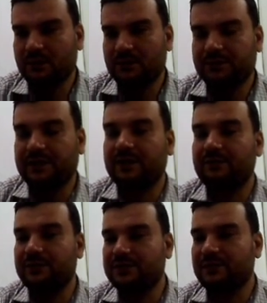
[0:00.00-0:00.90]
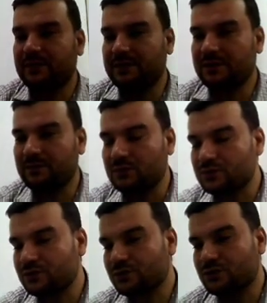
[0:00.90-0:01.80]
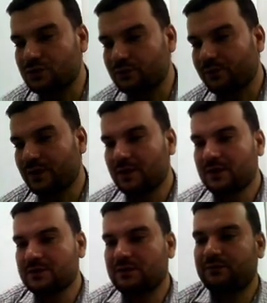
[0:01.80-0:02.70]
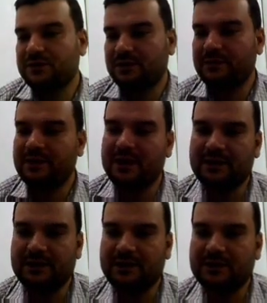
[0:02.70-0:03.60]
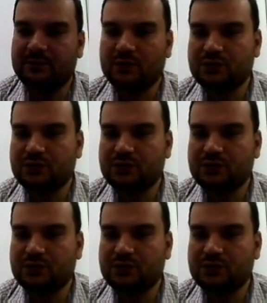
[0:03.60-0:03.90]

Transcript: There are fishermen in their boats. So some fishermen are there in the boats